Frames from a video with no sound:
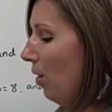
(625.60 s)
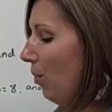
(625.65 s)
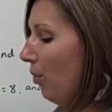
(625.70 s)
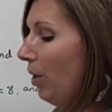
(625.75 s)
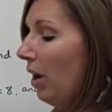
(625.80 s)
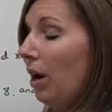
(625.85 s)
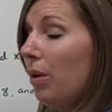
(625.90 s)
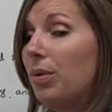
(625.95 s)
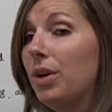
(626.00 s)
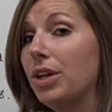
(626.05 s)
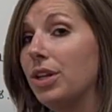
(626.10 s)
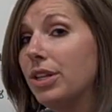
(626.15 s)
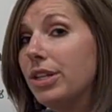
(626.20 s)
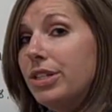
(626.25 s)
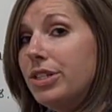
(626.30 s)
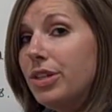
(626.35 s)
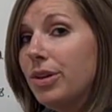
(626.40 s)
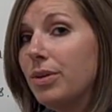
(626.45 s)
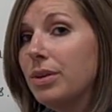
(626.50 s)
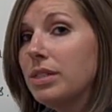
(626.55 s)
What I want you
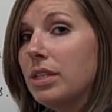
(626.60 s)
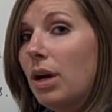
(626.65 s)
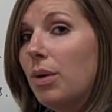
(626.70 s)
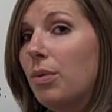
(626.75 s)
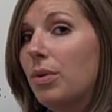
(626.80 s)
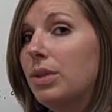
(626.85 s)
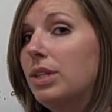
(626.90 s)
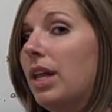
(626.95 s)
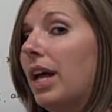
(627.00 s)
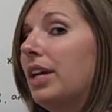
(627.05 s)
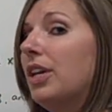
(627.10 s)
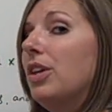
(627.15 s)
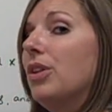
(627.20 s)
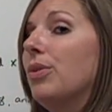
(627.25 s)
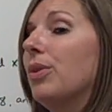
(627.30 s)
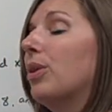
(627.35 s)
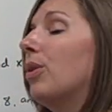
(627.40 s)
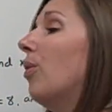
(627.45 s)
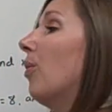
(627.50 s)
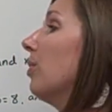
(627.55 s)
to do is I would like you
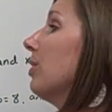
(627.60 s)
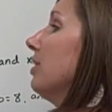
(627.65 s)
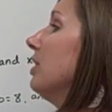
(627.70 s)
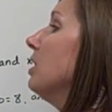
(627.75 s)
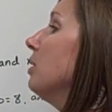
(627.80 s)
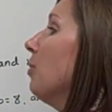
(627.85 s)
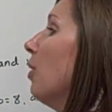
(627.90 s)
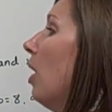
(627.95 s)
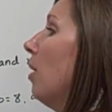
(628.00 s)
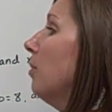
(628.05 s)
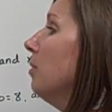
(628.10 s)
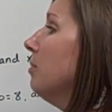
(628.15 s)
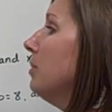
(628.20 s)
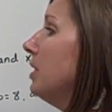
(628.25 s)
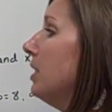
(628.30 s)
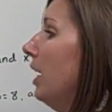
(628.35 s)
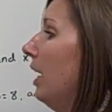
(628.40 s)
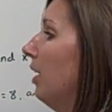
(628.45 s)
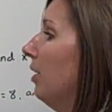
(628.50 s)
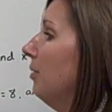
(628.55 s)
to record these
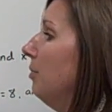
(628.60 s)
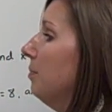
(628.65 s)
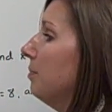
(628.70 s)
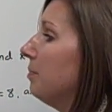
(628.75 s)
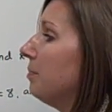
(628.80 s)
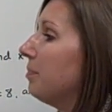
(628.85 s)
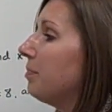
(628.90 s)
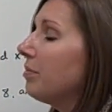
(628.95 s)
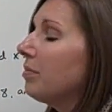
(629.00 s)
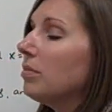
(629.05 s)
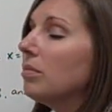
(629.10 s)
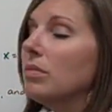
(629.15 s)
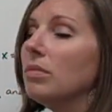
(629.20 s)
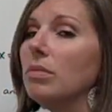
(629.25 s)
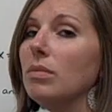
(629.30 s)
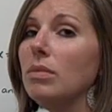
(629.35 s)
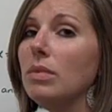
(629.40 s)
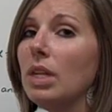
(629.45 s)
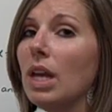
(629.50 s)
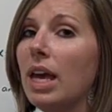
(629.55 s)
problems down,
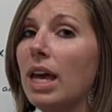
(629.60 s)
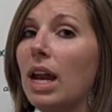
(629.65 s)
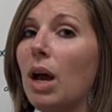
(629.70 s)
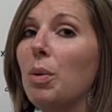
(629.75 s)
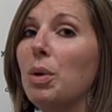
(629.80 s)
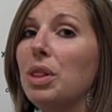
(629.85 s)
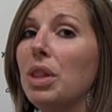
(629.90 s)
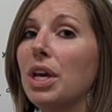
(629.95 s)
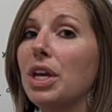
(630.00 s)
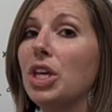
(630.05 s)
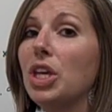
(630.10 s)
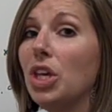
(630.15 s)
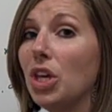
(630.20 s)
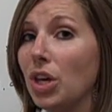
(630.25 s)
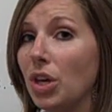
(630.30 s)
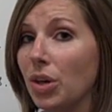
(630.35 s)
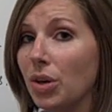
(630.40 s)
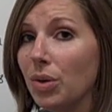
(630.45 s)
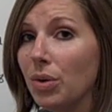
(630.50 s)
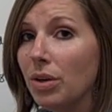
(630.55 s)
and I would like
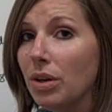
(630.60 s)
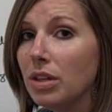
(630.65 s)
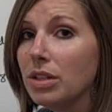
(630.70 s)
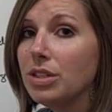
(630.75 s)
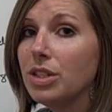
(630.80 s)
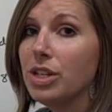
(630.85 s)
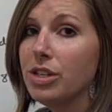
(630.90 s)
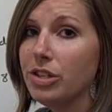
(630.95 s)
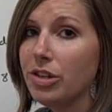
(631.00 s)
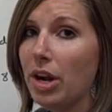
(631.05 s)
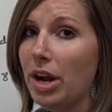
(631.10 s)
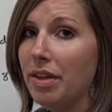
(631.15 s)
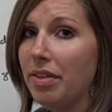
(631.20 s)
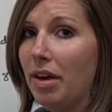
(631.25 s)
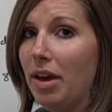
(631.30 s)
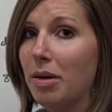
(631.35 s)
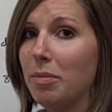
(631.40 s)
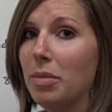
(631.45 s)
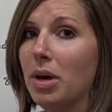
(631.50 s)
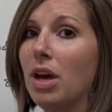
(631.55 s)
you to try
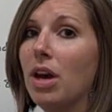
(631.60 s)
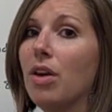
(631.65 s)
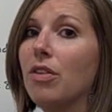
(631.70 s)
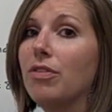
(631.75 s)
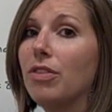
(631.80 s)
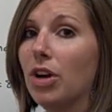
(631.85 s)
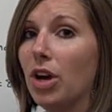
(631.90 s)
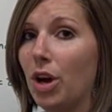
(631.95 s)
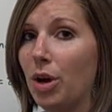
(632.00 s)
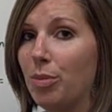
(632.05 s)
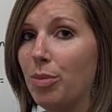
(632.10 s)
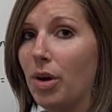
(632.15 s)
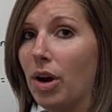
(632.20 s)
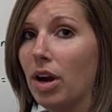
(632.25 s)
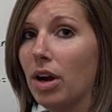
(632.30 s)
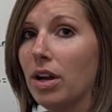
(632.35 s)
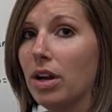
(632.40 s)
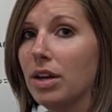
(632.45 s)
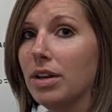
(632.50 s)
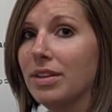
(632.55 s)
them for homework.